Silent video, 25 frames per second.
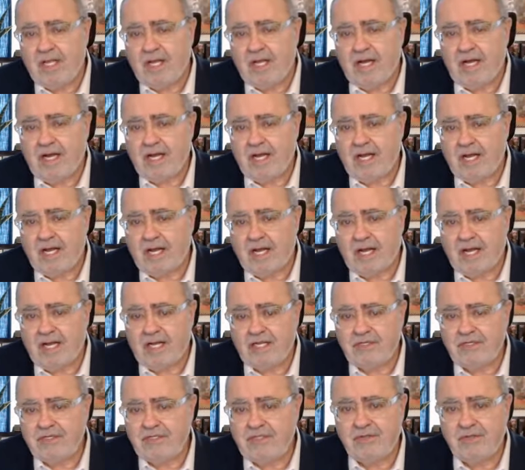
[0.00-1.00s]

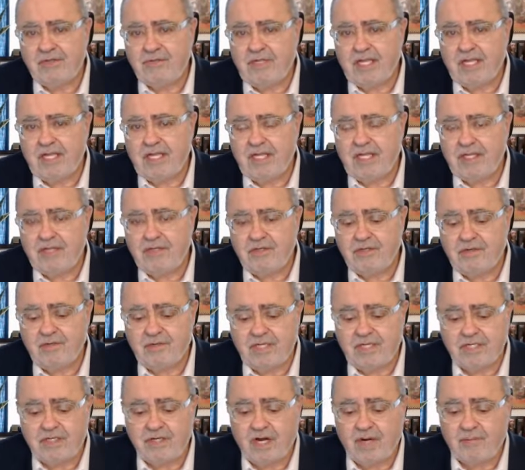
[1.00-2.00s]
to
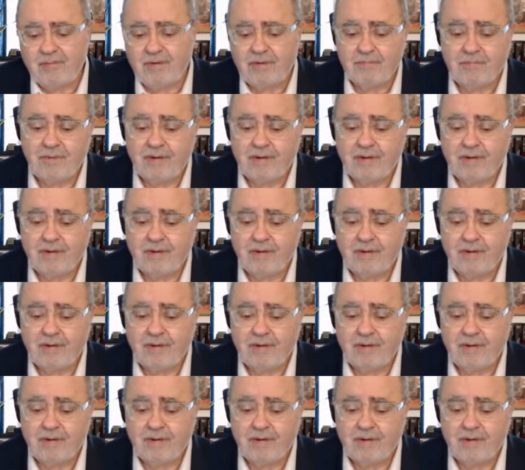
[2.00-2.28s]
determine.